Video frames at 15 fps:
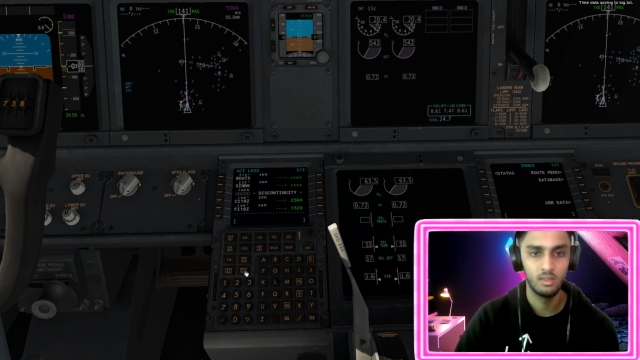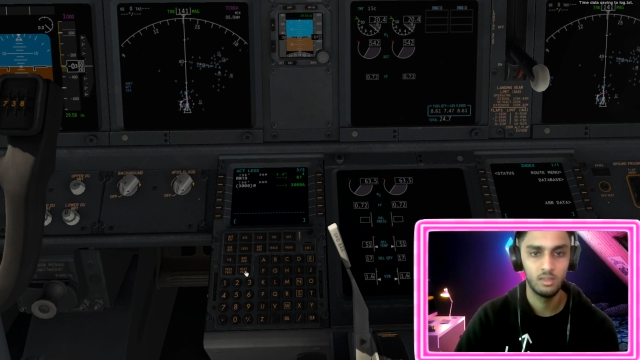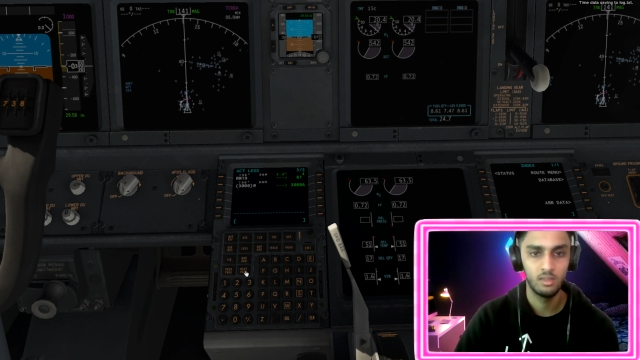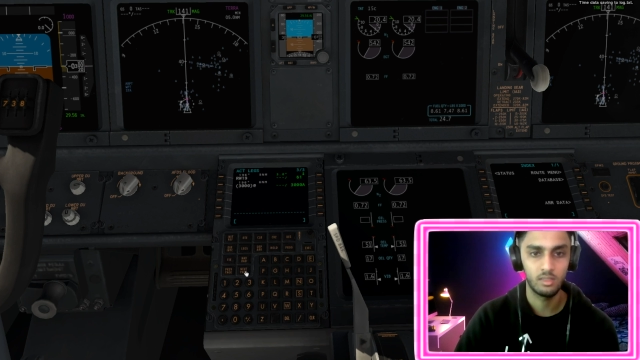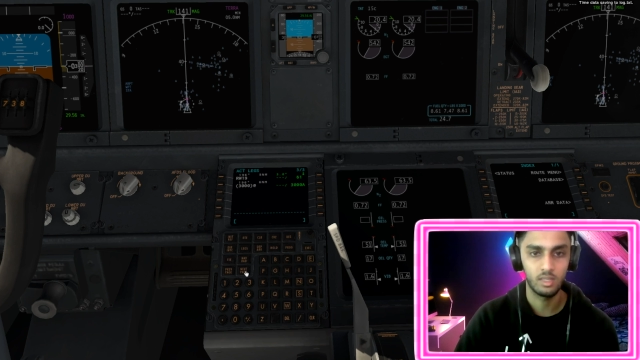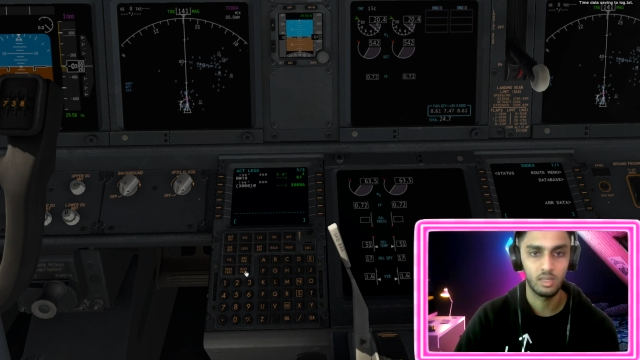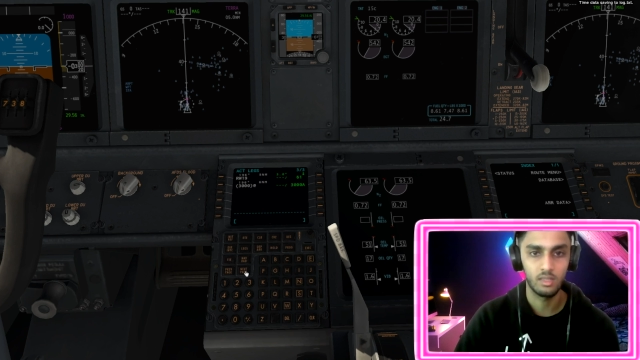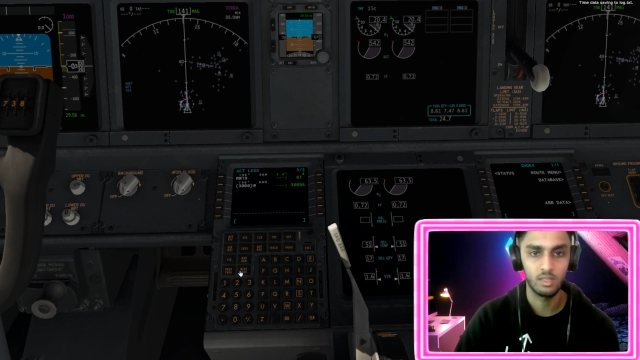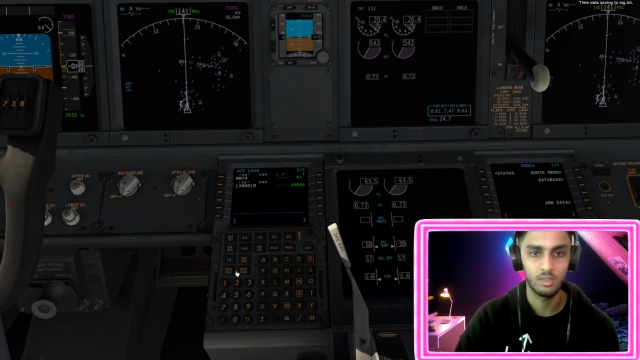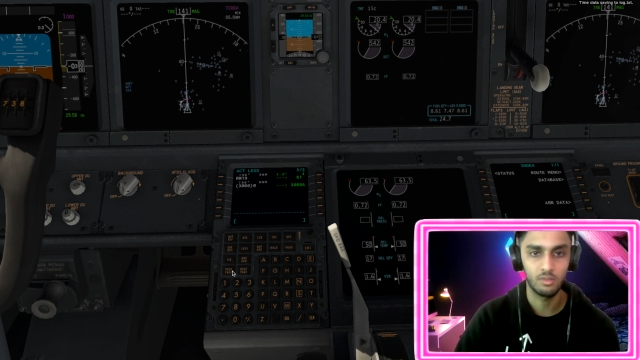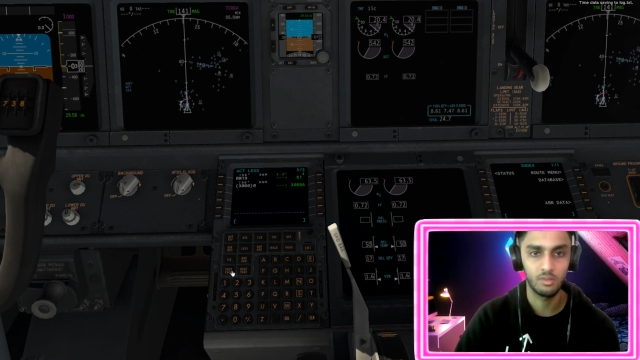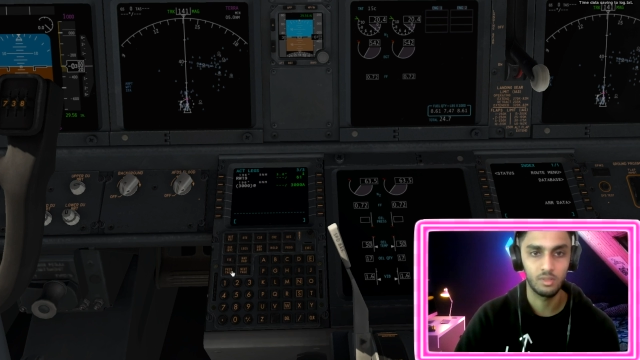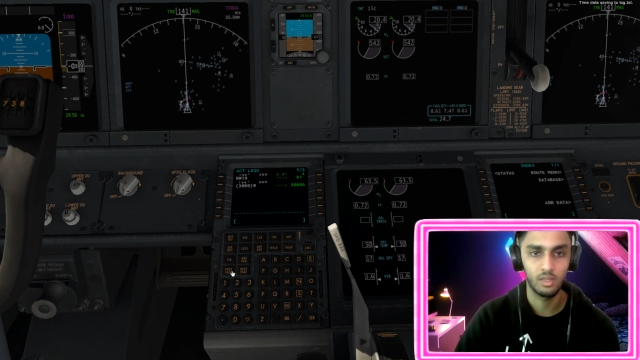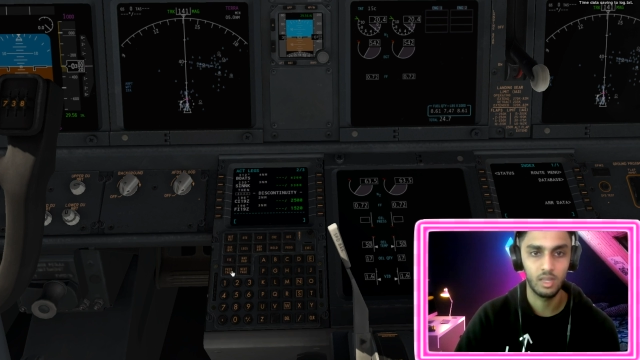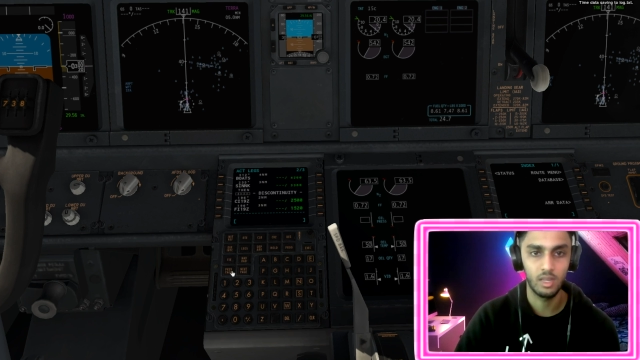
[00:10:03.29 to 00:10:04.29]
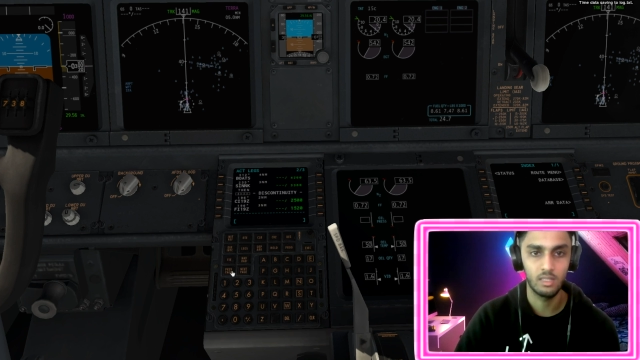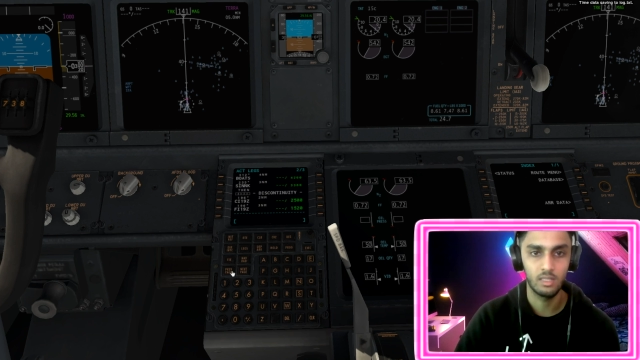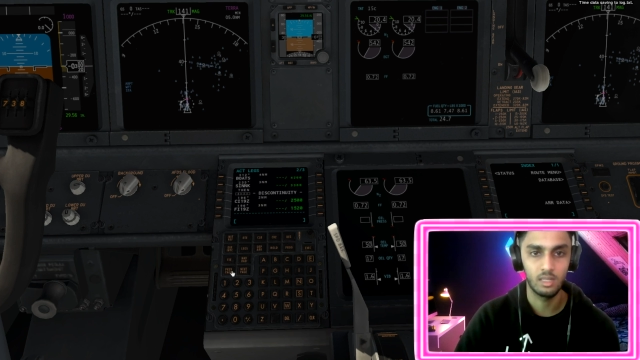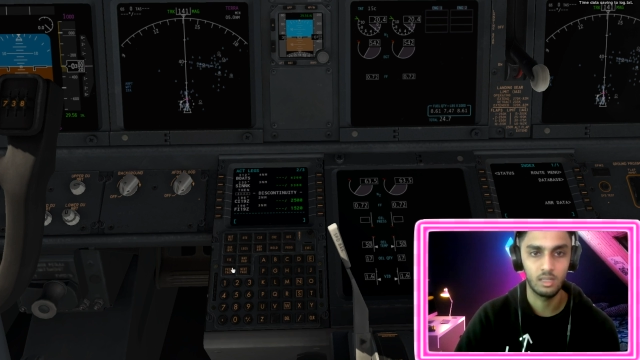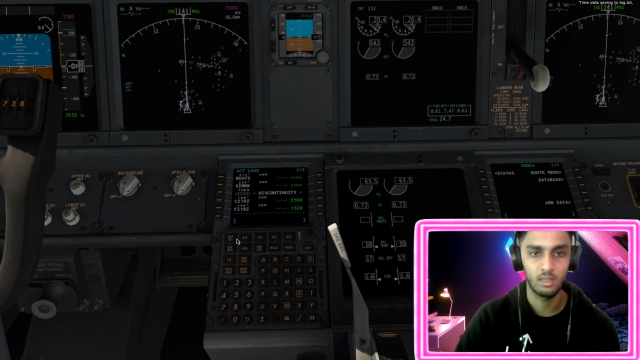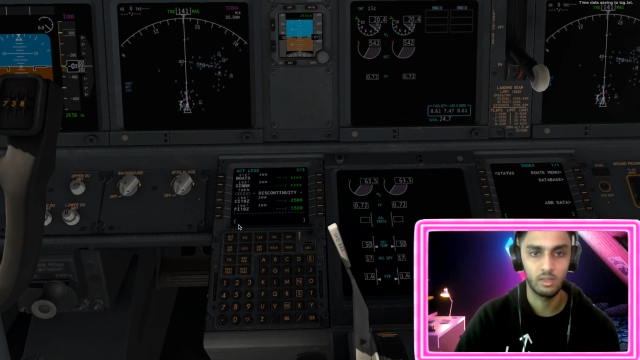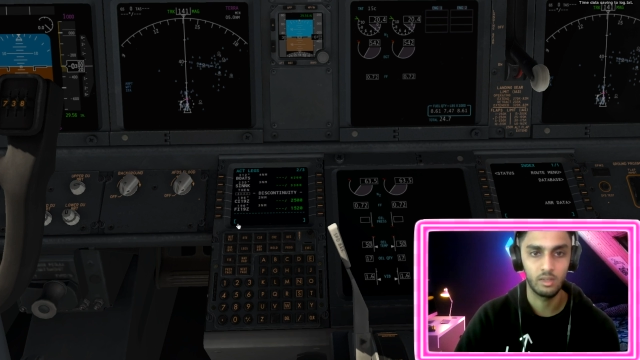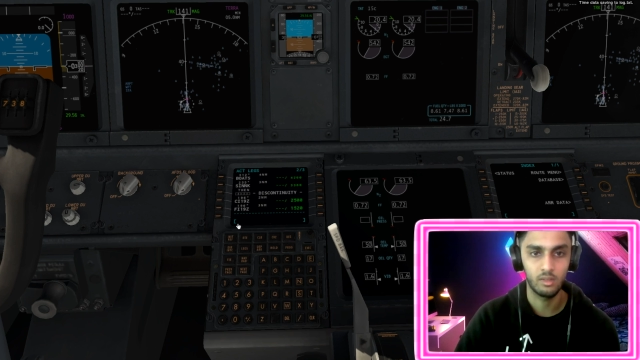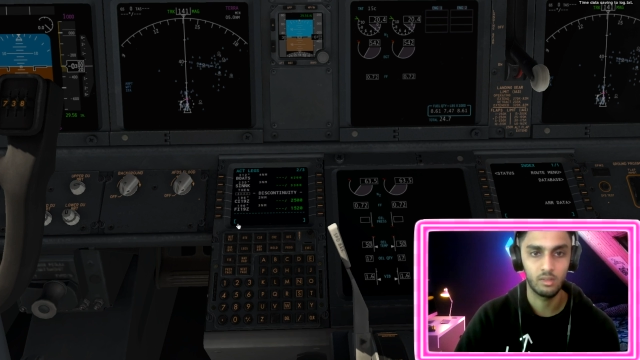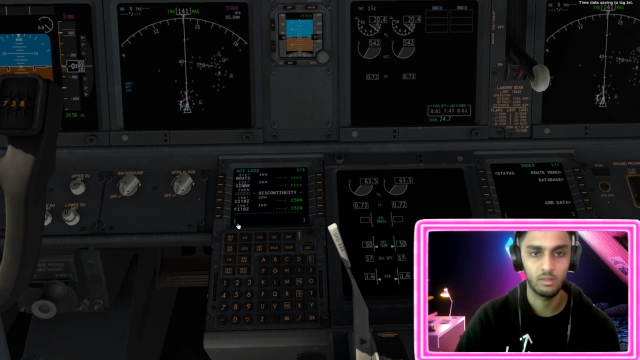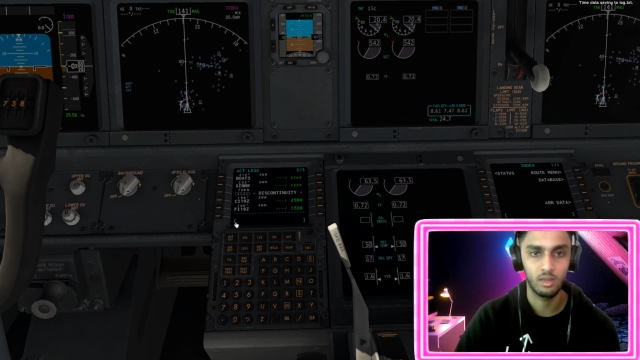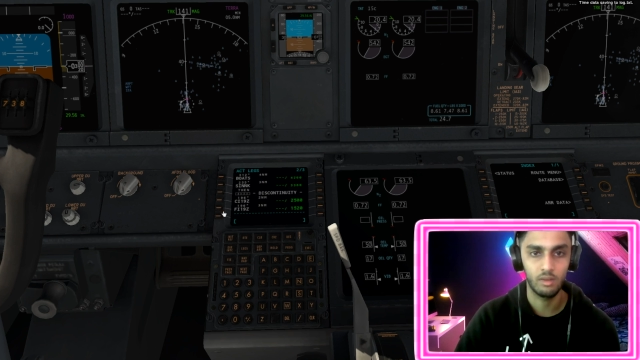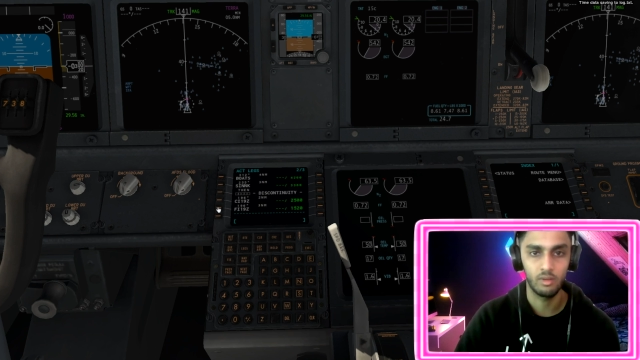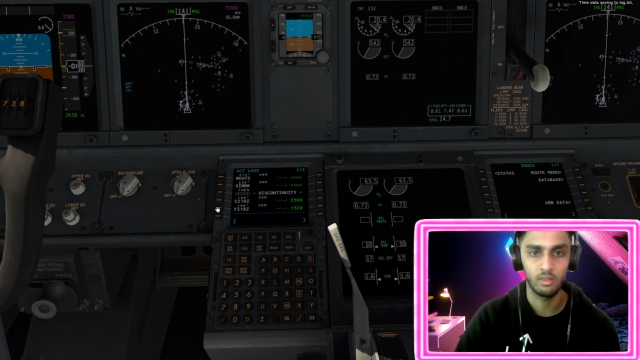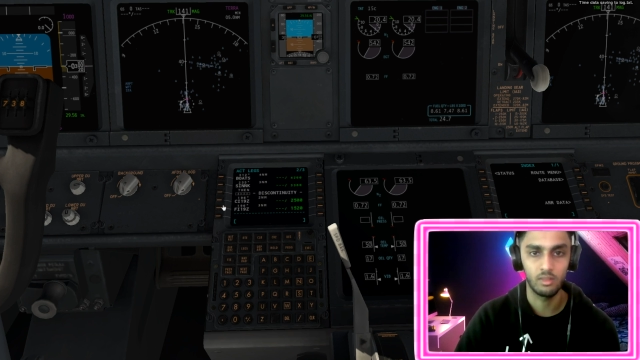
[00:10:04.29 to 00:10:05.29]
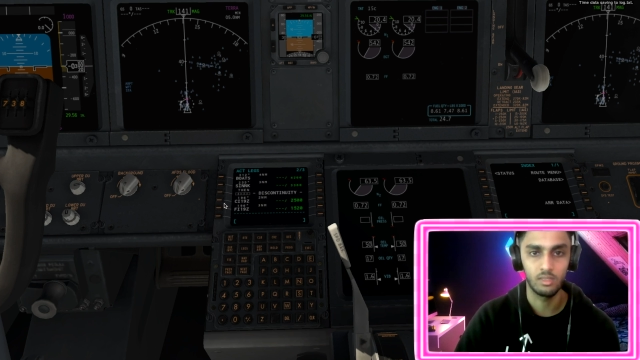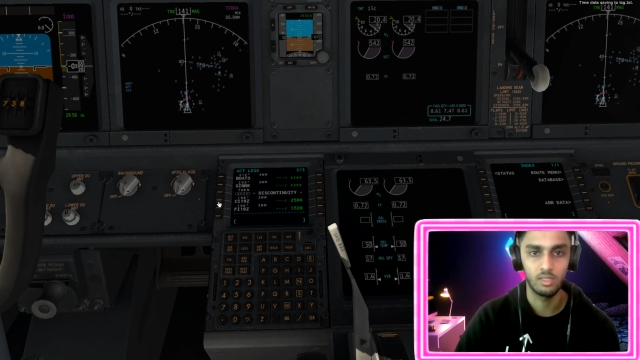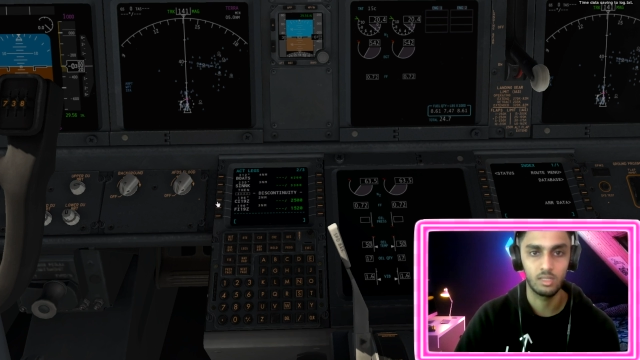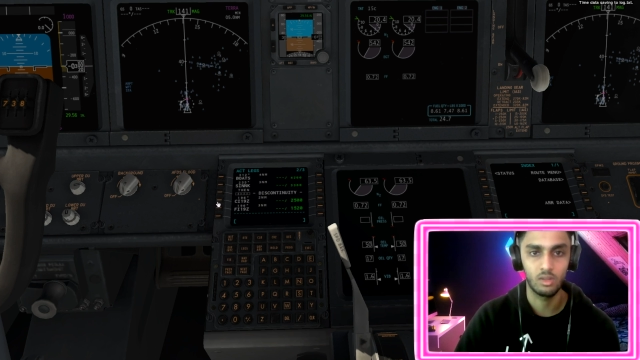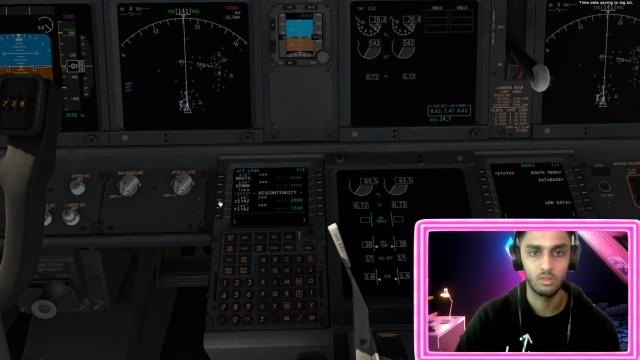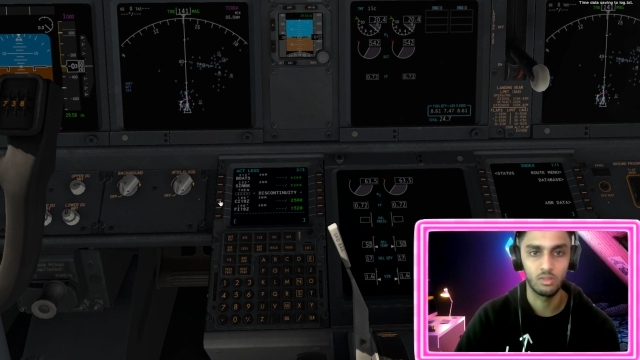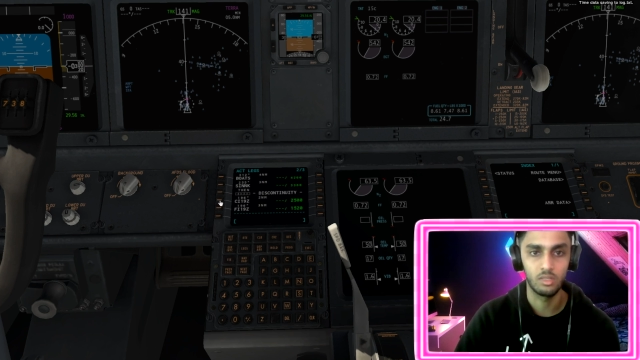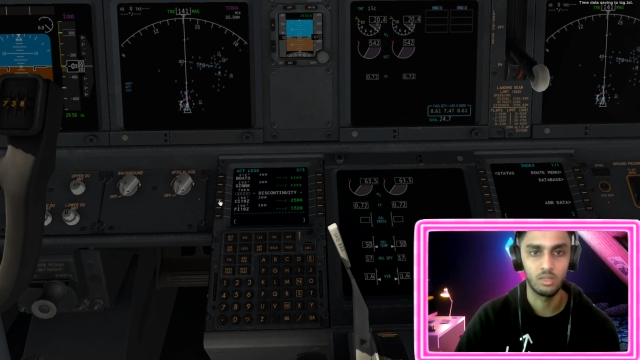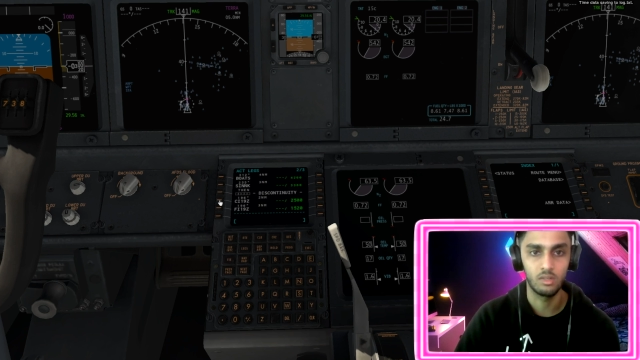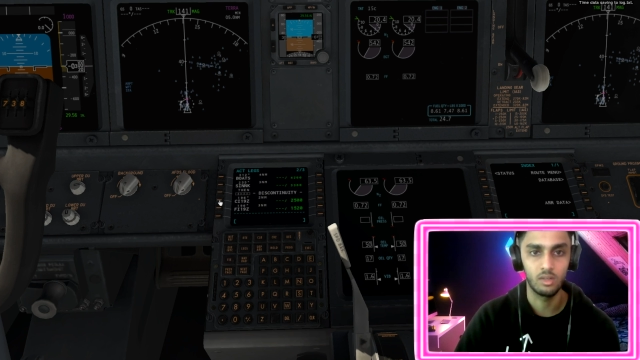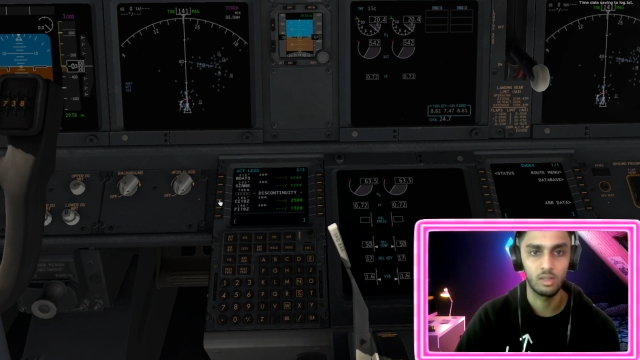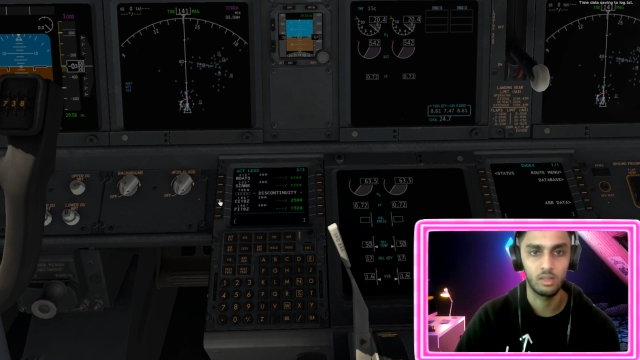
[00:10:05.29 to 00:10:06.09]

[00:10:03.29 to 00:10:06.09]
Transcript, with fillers: So it's really easy to click, get rid of the discontinuity,